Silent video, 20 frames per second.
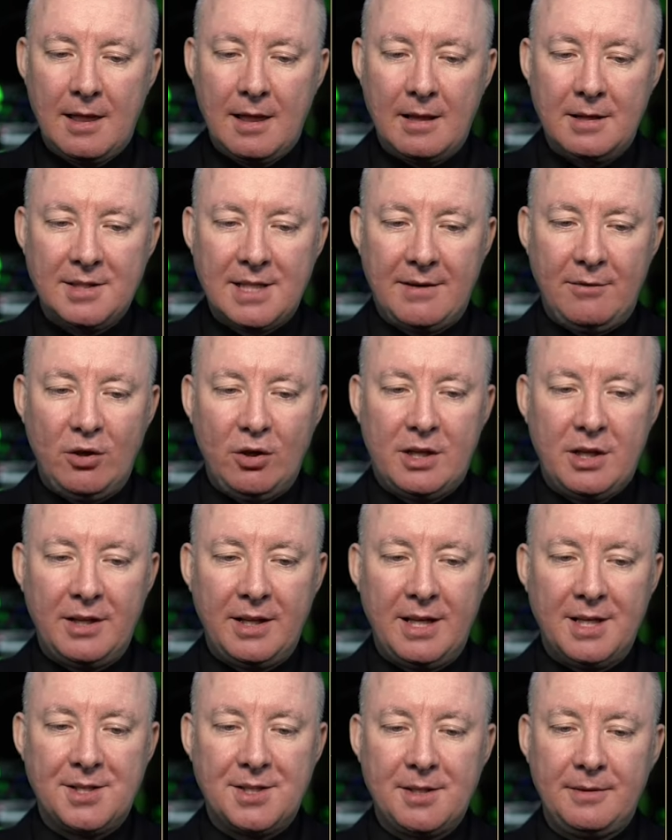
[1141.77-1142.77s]
Let's have a look at
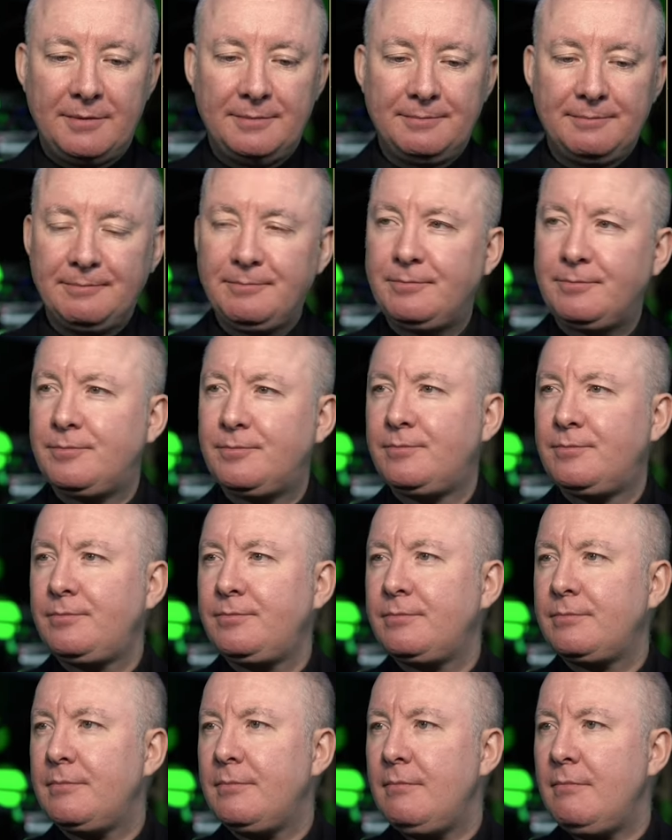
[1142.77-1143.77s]
this.
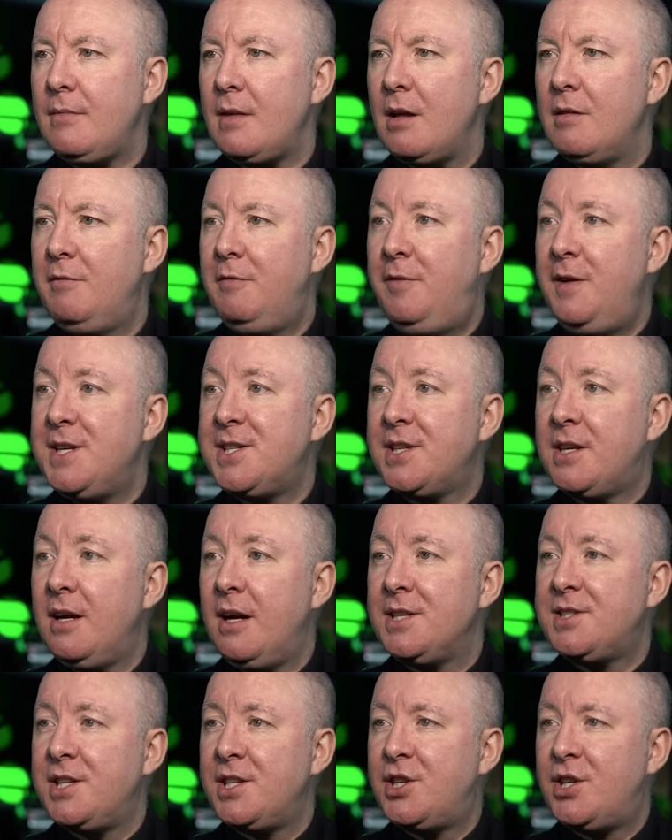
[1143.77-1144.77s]
Fisker
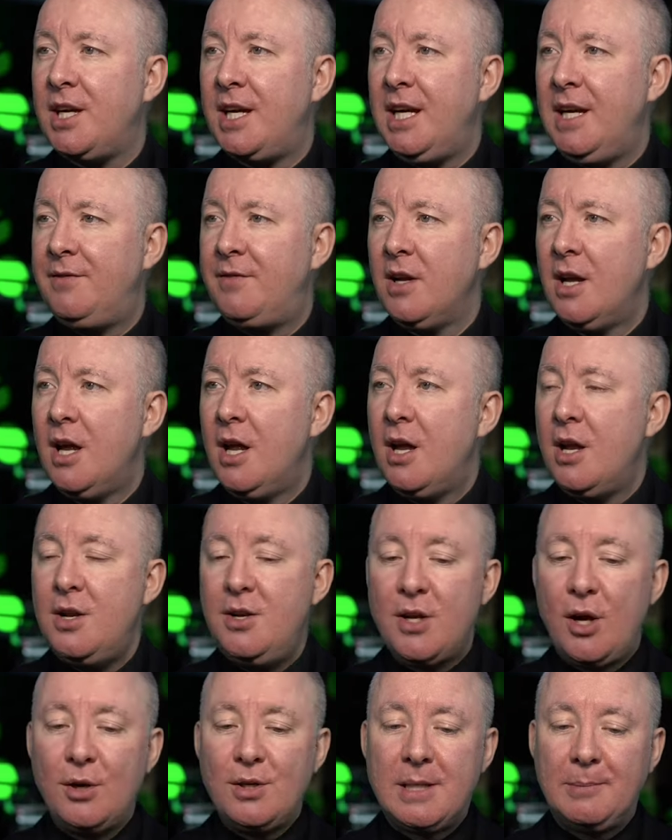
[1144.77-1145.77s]
has achieved
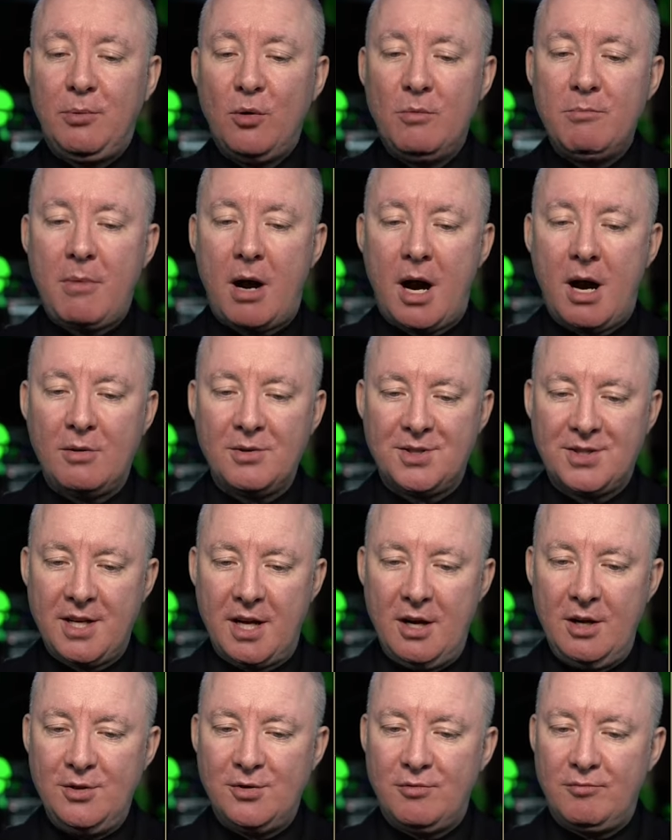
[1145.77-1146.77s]
notable
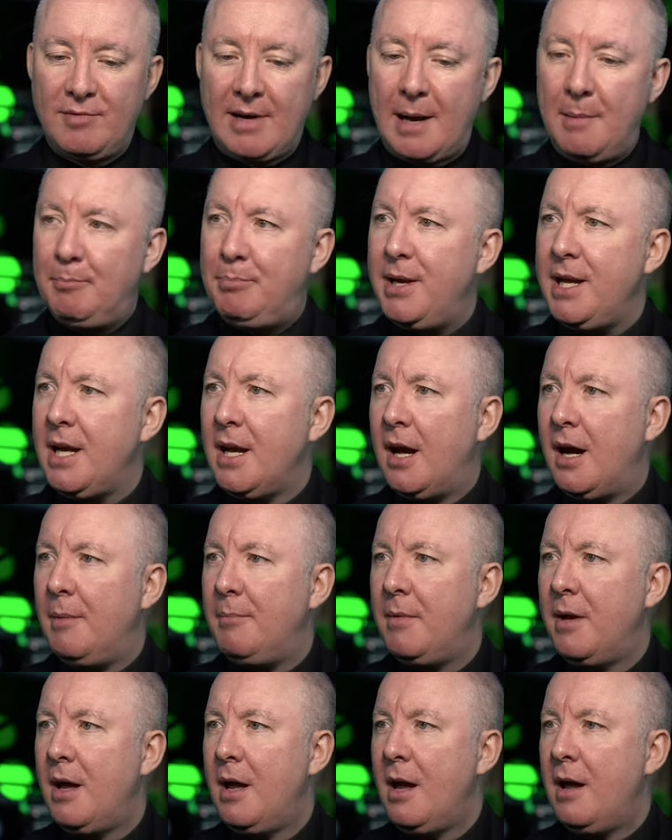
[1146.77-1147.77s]
milestones, ramping up